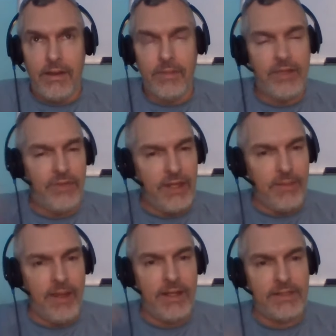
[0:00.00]
I mean, think
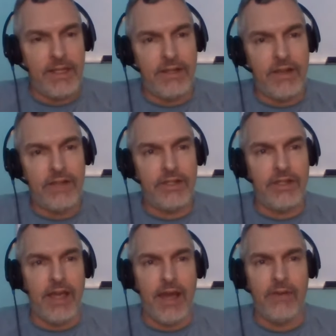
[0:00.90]
about it
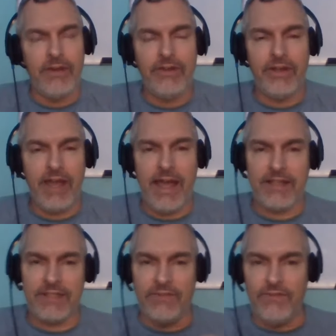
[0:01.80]
psychologically. How are you going to
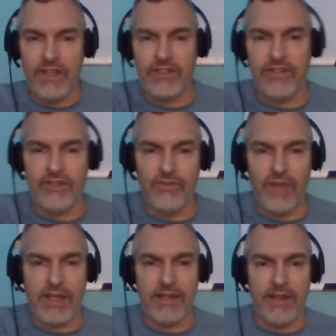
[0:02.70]
ask the fiction to
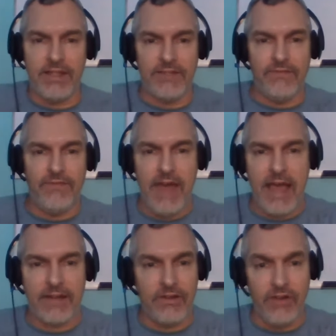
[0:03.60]
recognize a
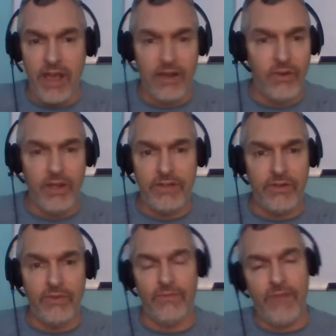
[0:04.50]
fact? They're not going
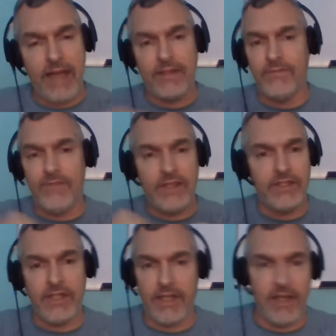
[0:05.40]
to. Fact and
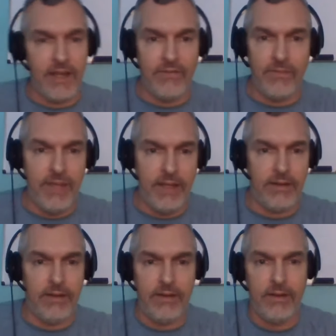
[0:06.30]
fiction can never meet.
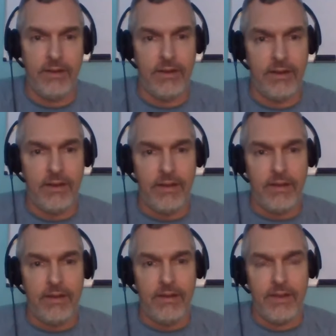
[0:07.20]

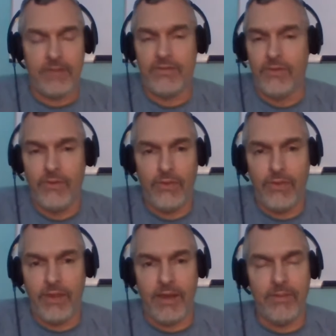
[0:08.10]
That's the whole
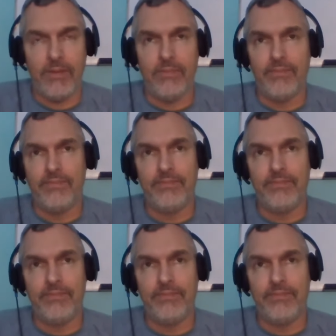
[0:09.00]
thing. I mean,